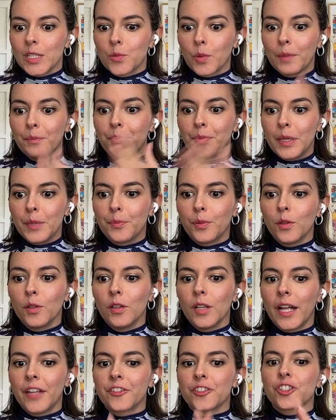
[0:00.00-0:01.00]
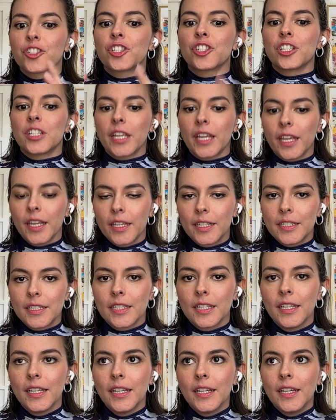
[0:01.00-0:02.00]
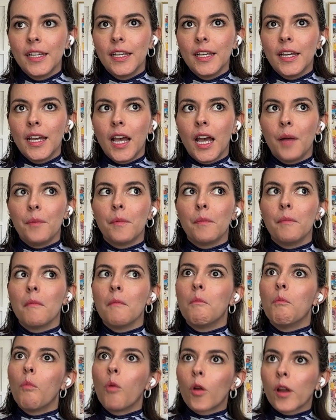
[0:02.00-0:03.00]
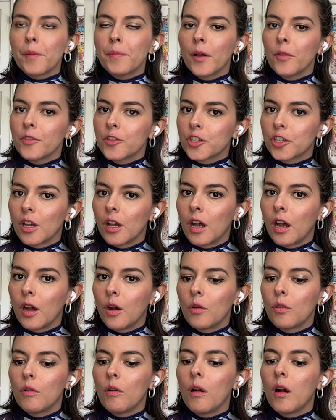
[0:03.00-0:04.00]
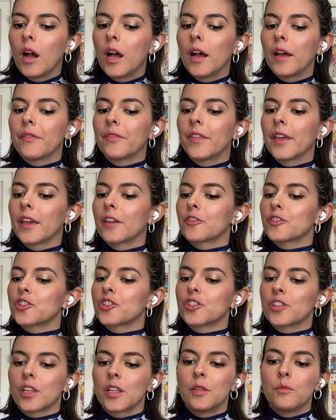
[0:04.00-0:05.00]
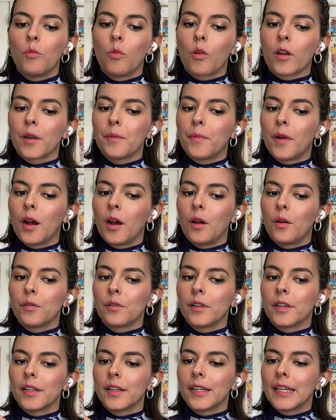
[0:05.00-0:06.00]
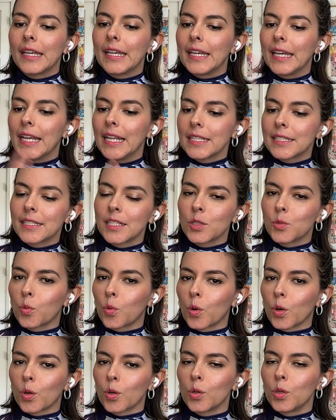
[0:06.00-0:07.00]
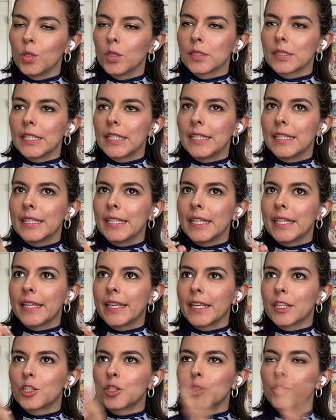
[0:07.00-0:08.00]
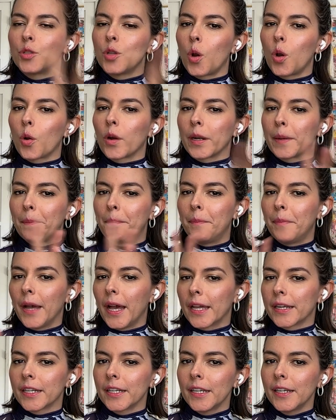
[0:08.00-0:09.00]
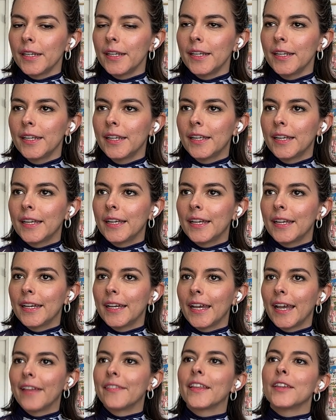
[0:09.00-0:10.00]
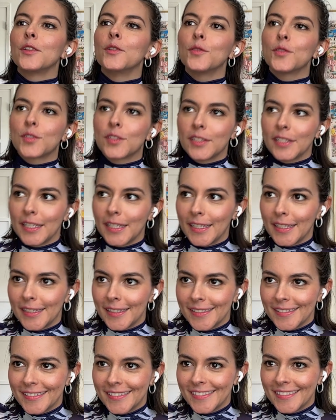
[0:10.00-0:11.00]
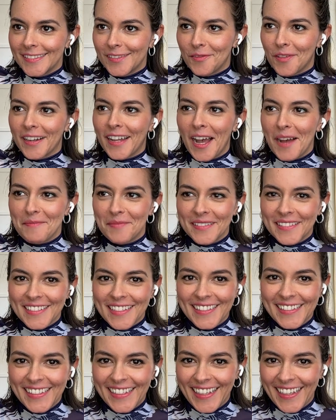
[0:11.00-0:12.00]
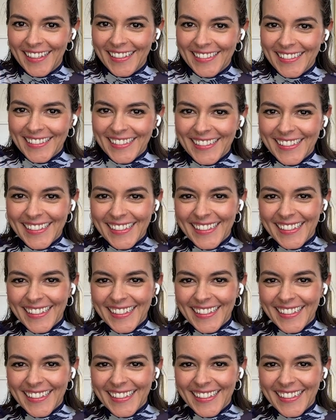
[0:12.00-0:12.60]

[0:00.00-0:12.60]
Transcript: that's when people understand more about the show. They understand more about Elsie's world, and they get to know her better, and then you'll see what happens at the end.